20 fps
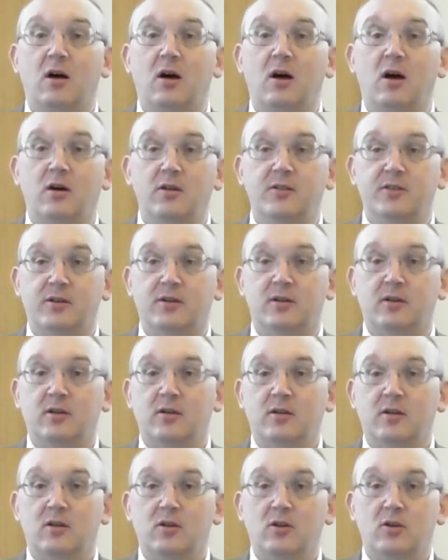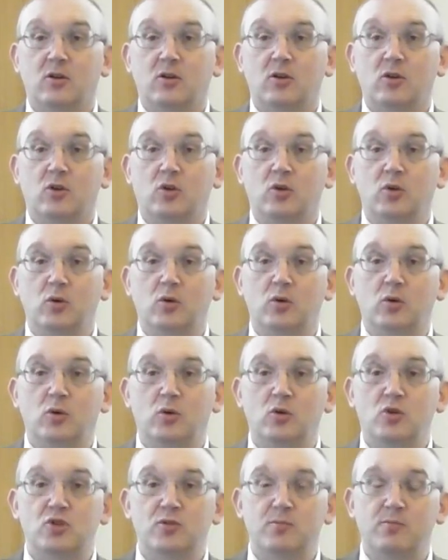other
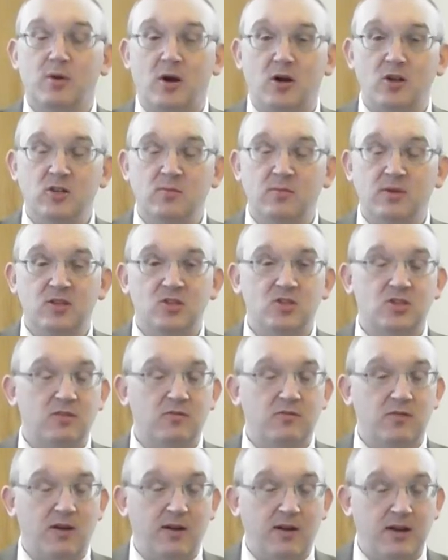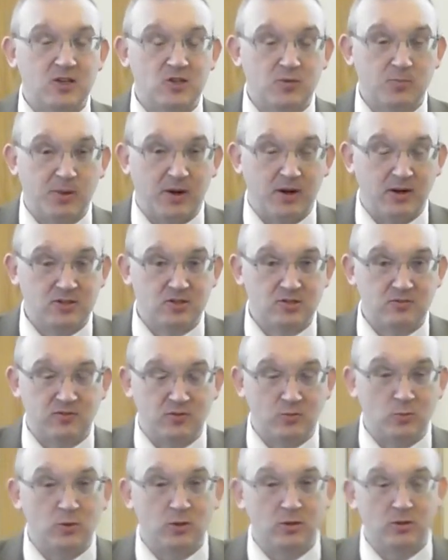huge monuments in various parts of the
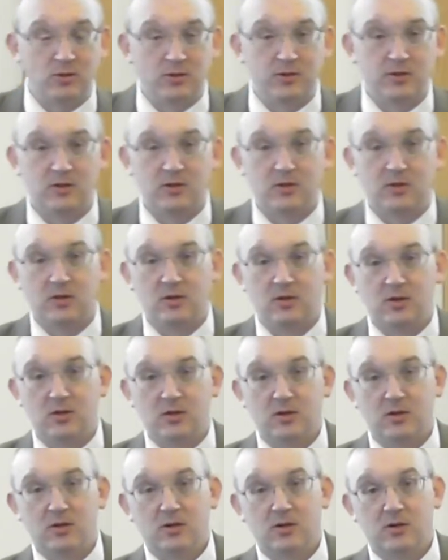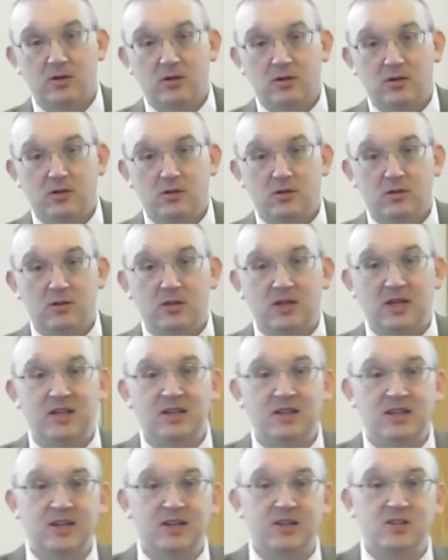world. The
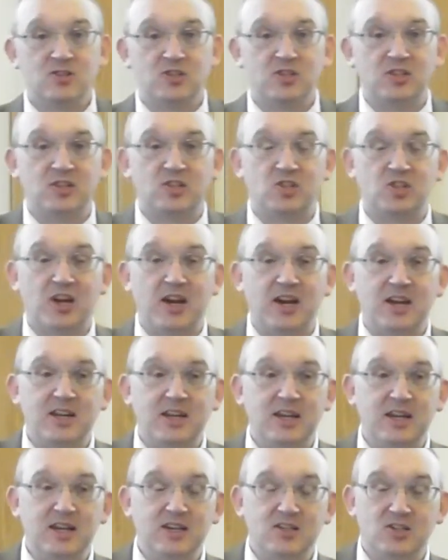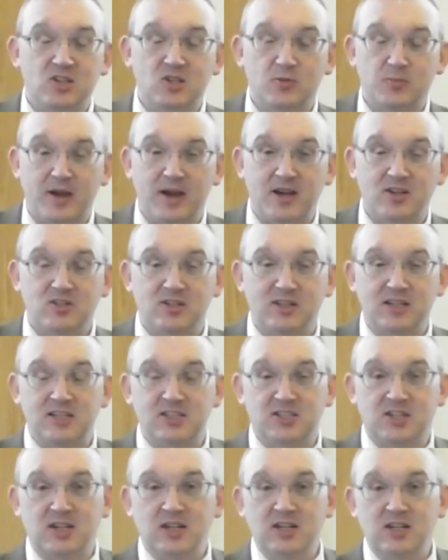Indians and the Chinese especially
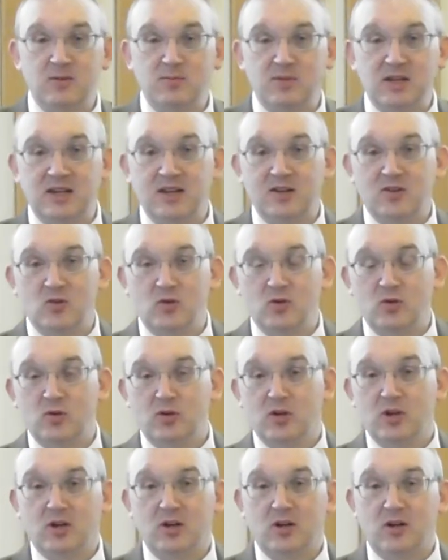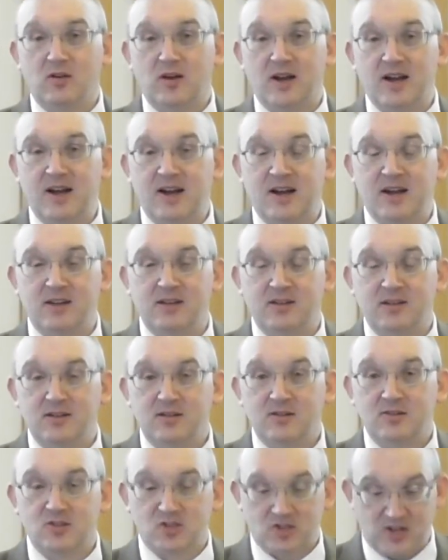seem to be into grand
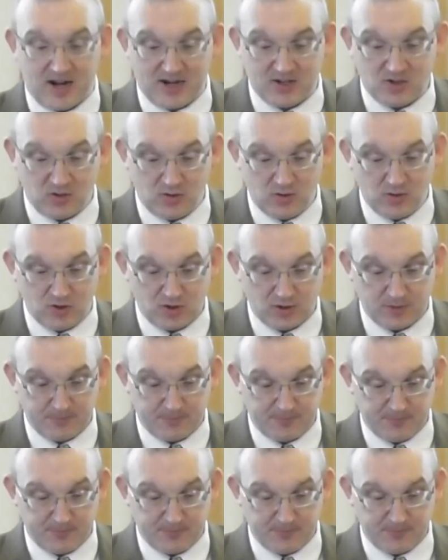statues.